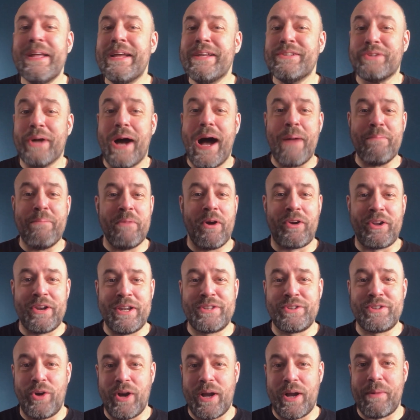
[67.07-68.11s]
So I'm not going
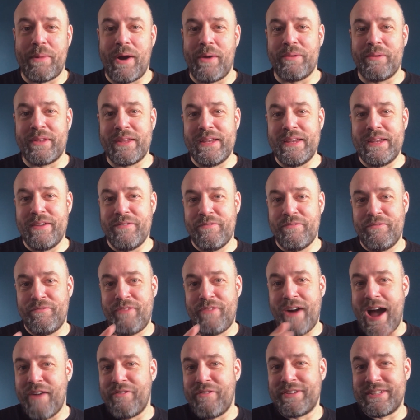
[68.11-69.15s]
to talk about the
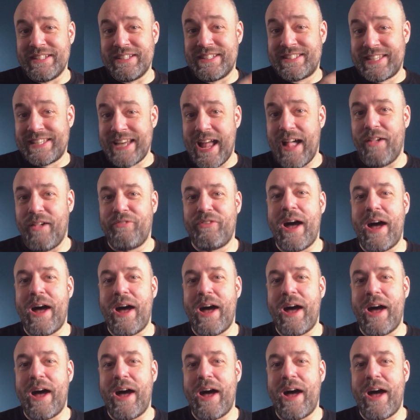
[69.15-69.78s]
virus itself.